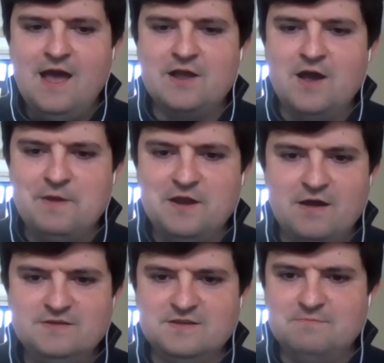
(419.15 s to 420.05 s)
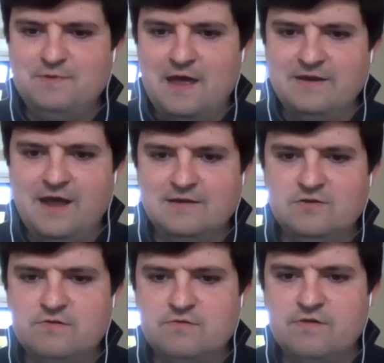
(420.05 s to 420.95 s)
coming out
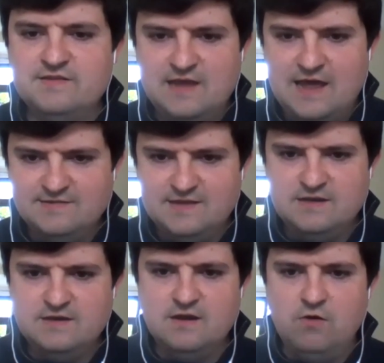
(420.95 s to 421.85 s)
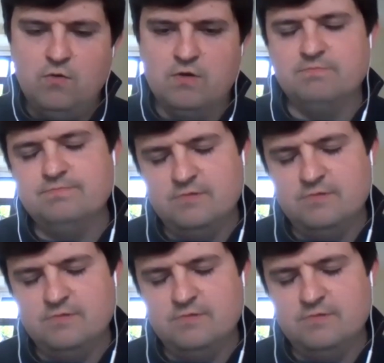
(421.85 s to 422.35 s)
and criticising or